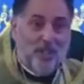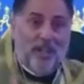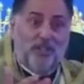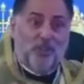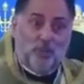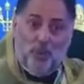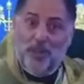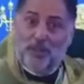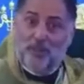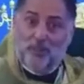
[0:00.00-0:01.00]
and
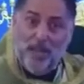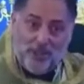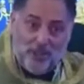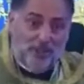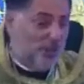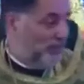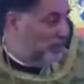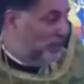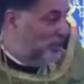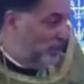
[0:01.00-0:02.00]
spread the message of
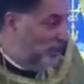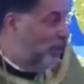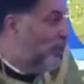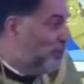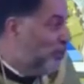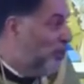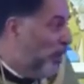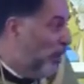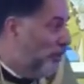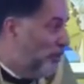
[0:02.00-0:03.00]
Jesus to
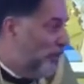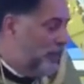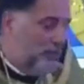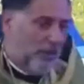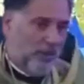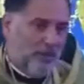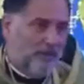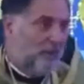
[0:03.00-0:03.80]
other people.